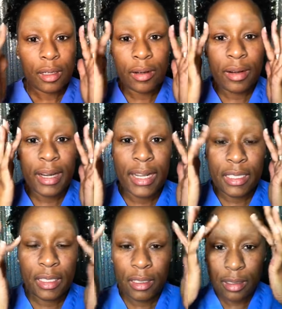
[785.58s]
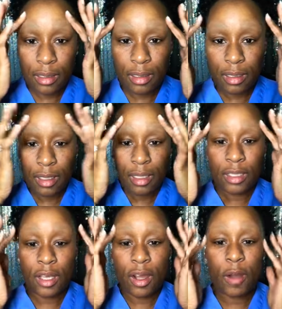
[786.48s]
All right.
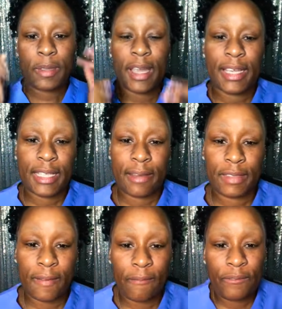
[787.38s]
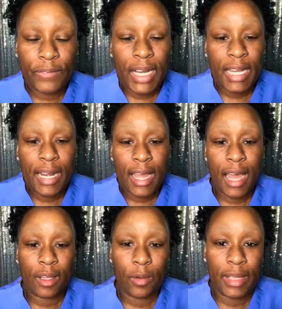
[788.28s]
So I hope you guys have some fun
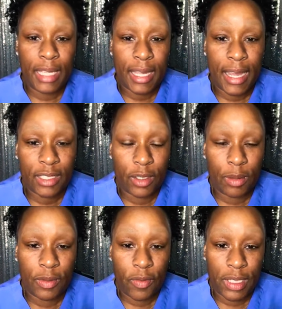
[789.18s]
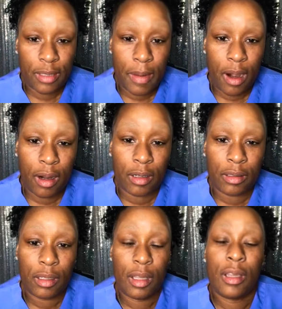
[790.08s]
Halloween costumes for tomorrow.